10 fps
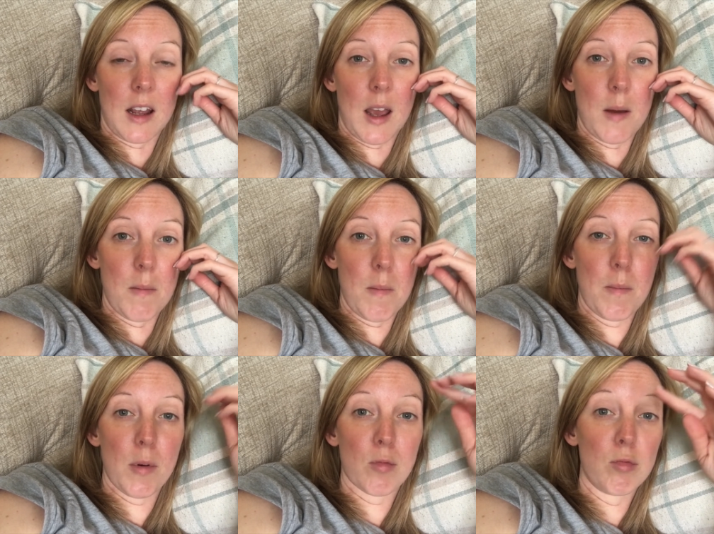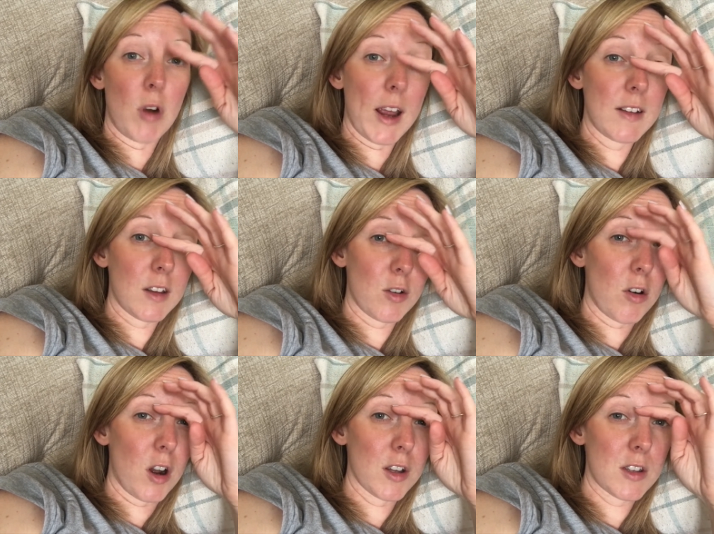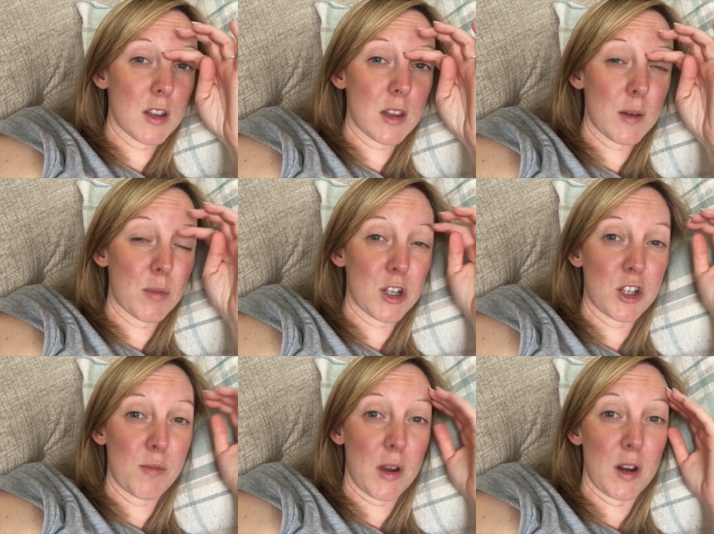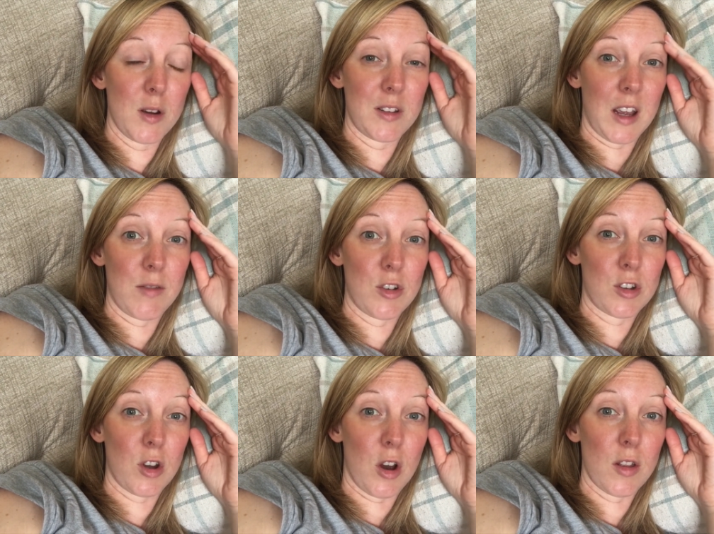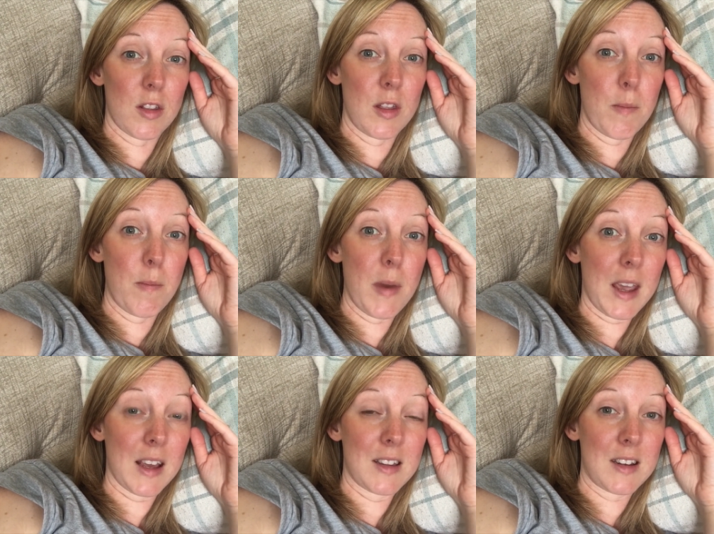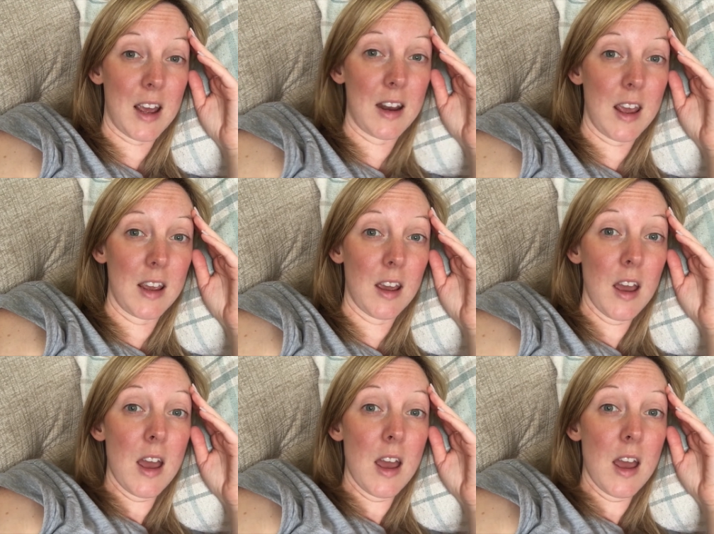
but right across the bridge of my nose I've just got the biggest headache,